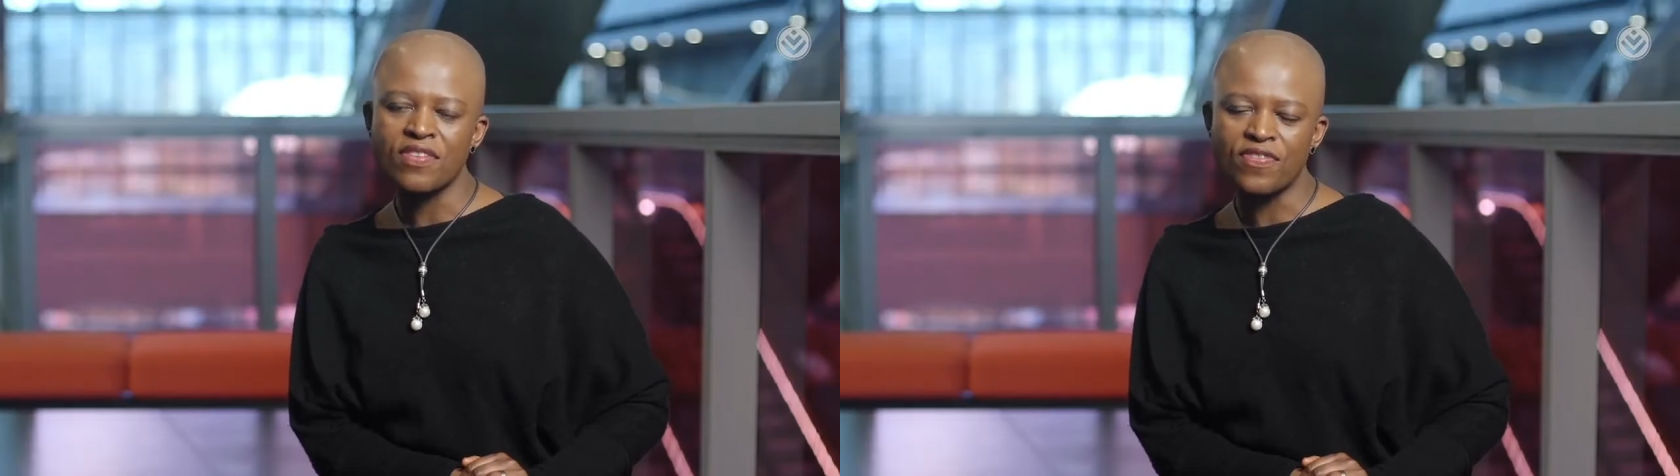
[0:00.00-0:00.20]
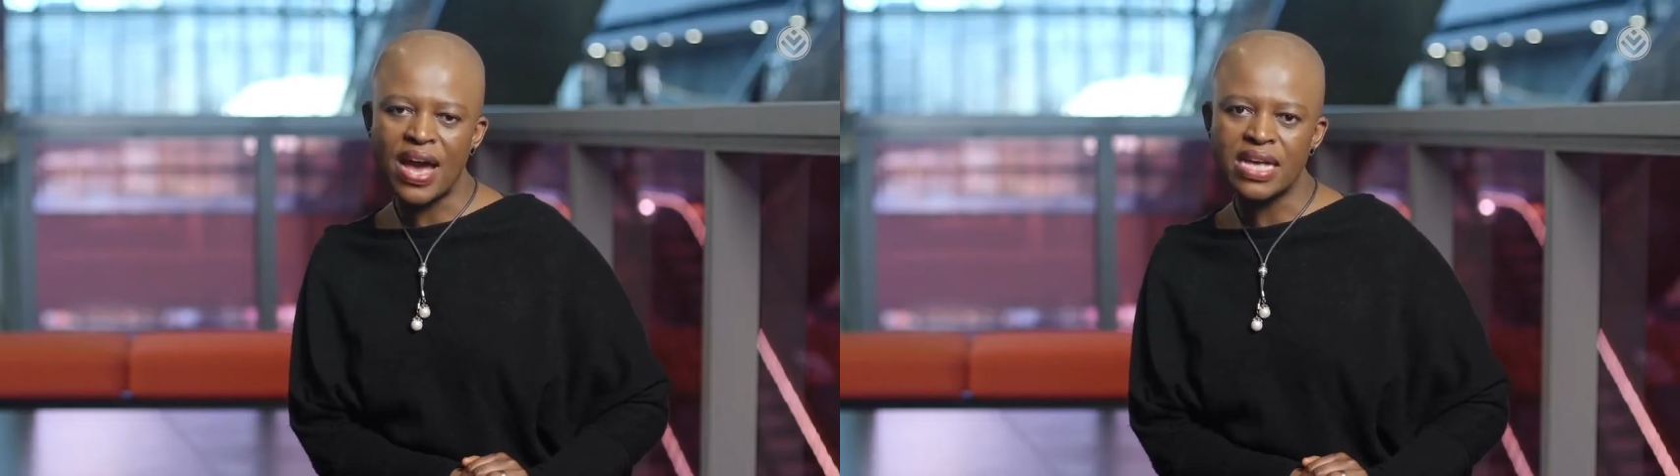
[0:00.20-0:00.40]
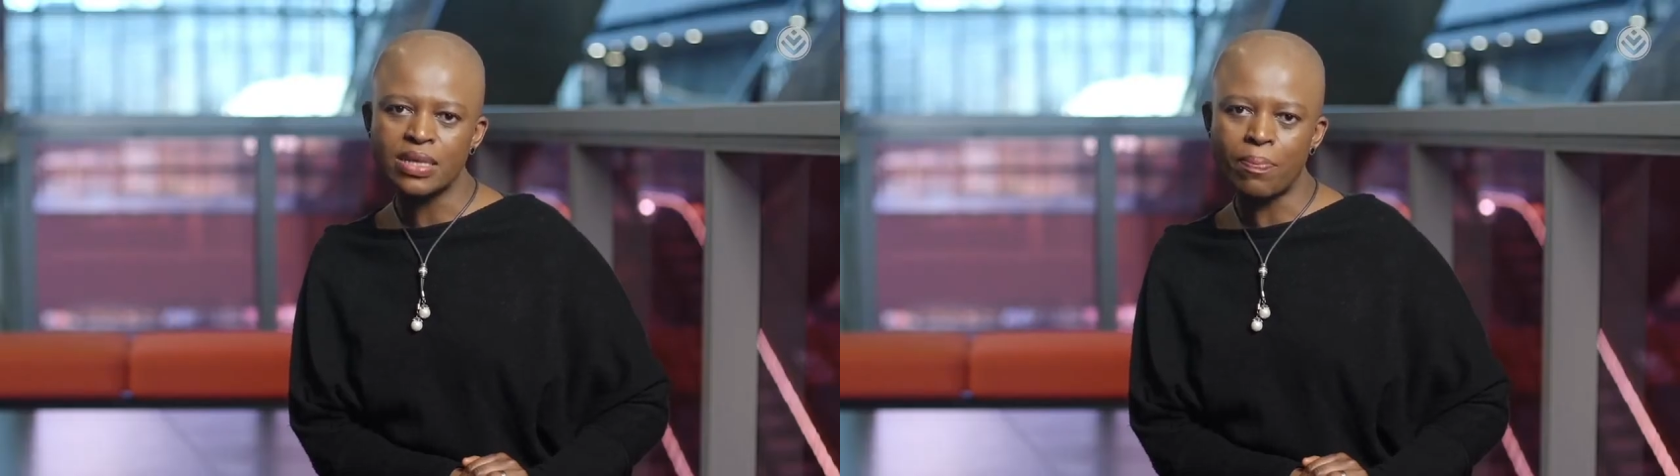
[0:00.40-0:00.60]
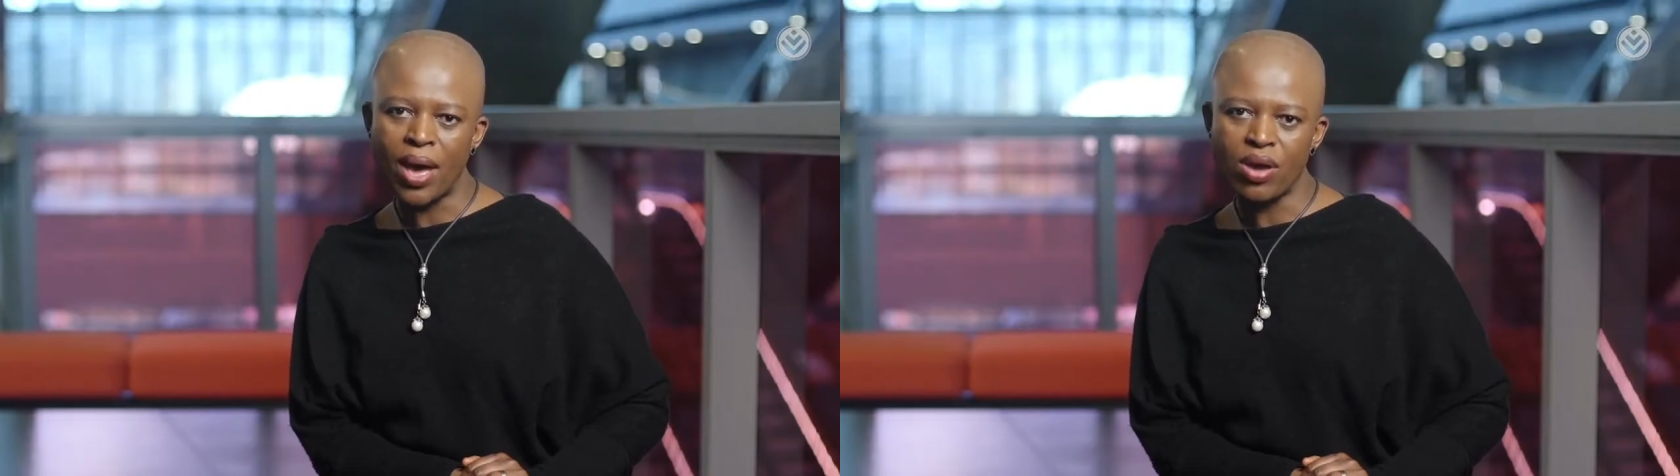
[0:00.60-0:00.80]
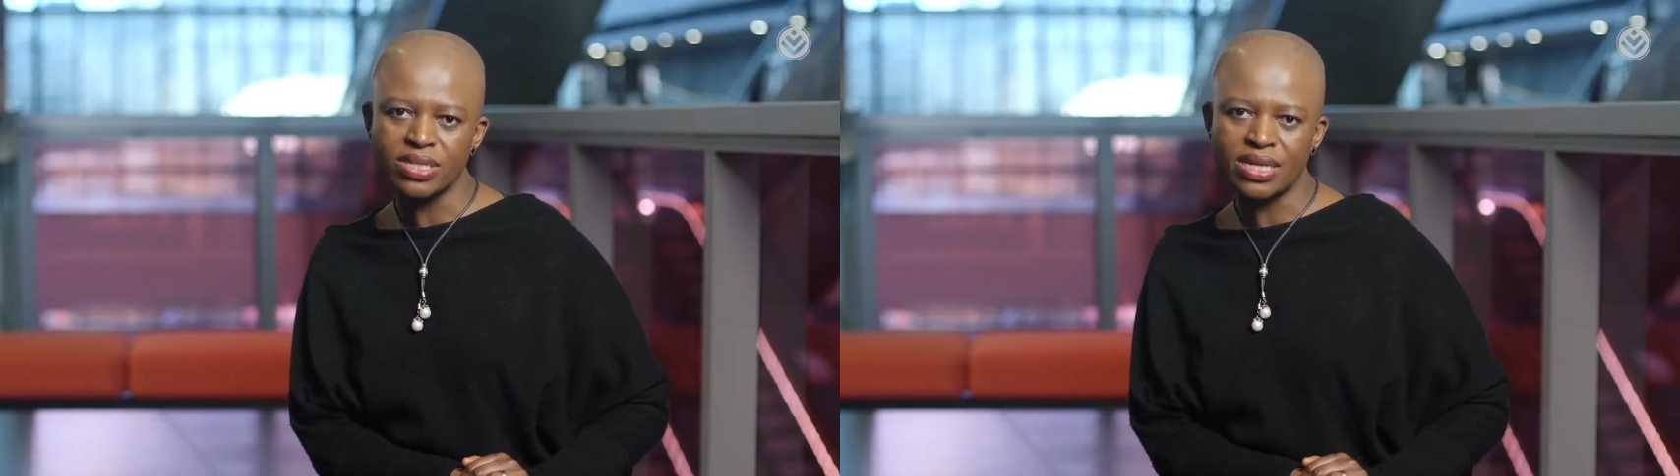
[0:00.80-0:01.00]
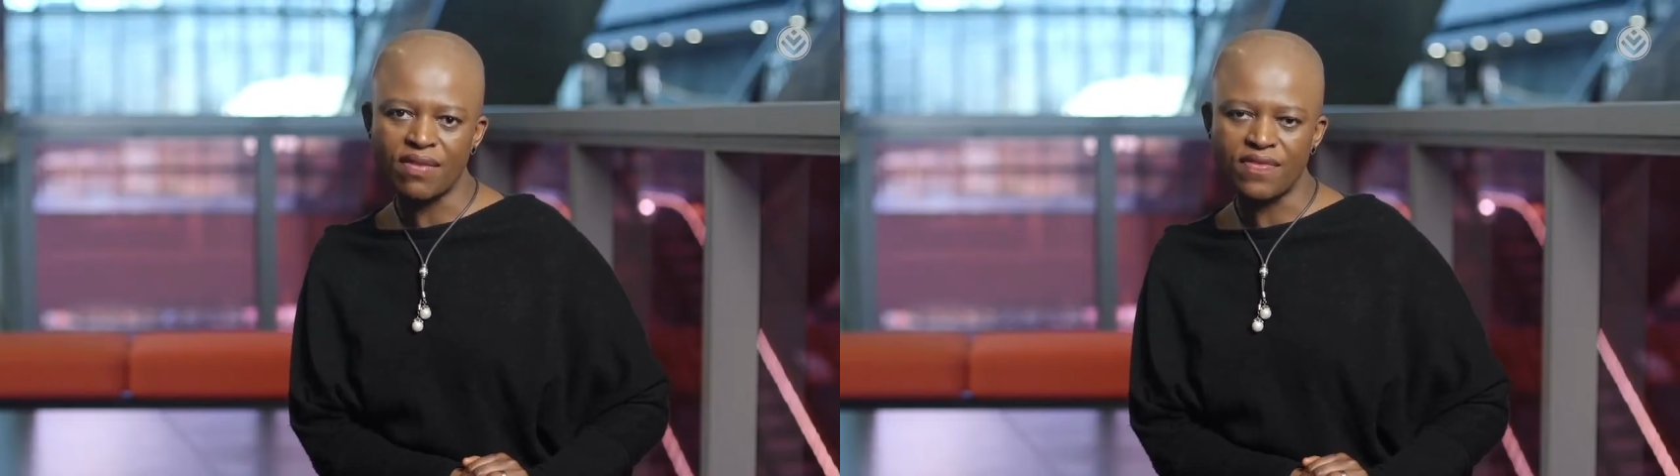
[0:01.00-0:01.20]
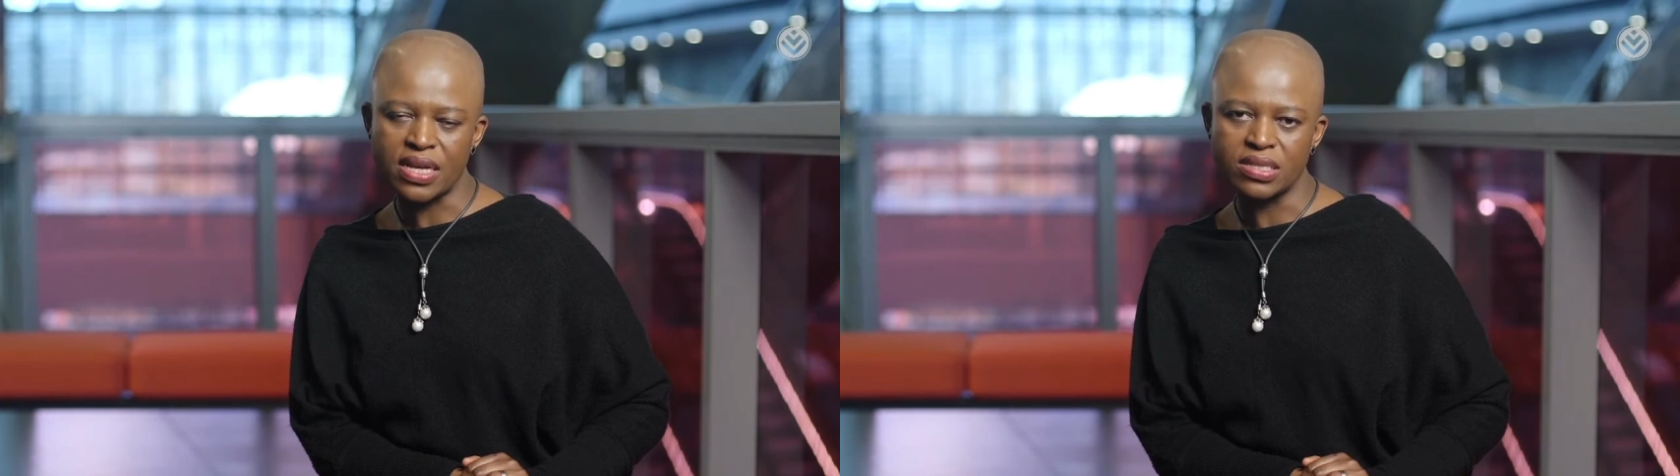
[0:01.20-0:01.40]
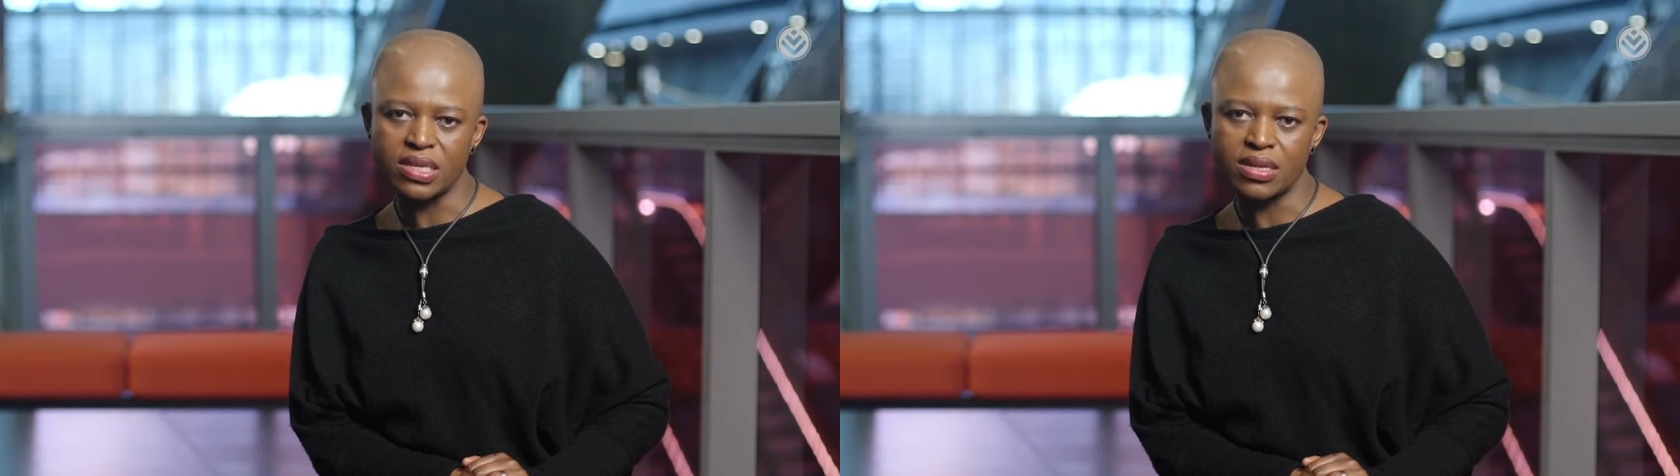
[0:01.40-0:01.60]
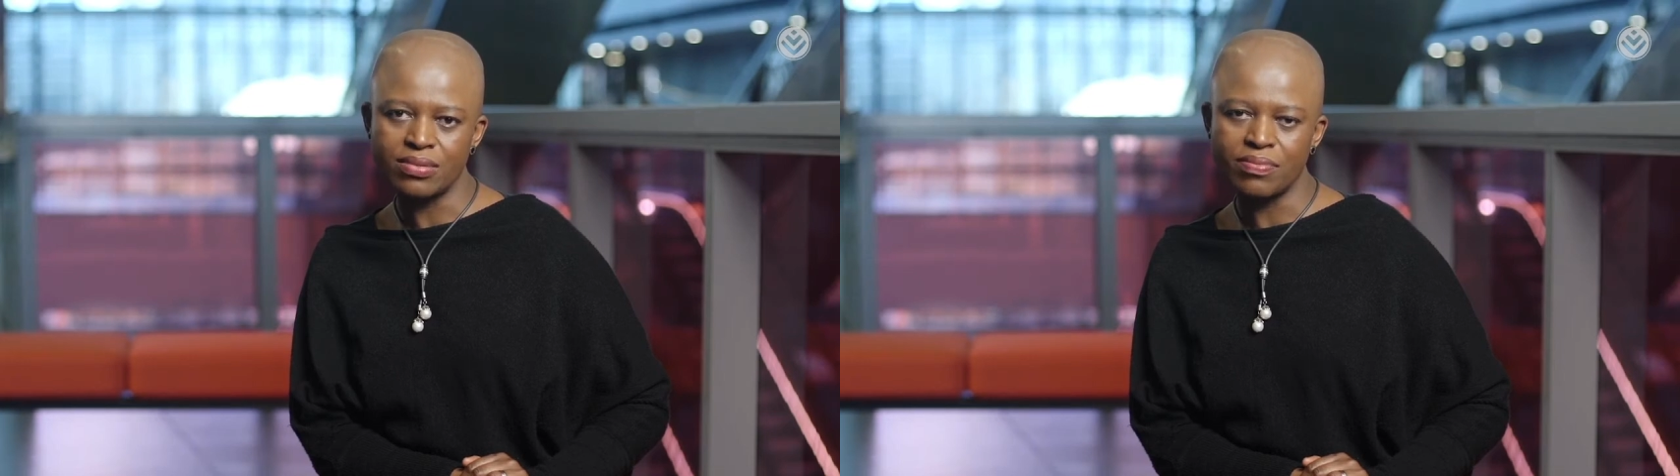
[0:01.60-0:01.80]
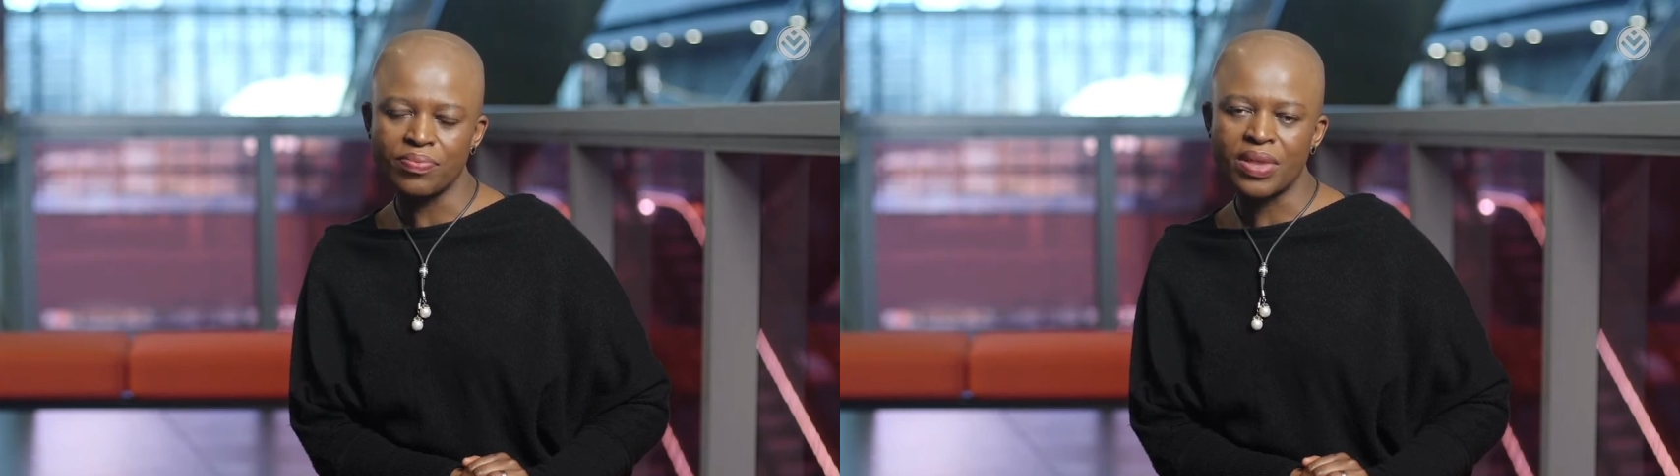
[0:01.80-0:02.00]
the Pfizer-BioNTech vaccine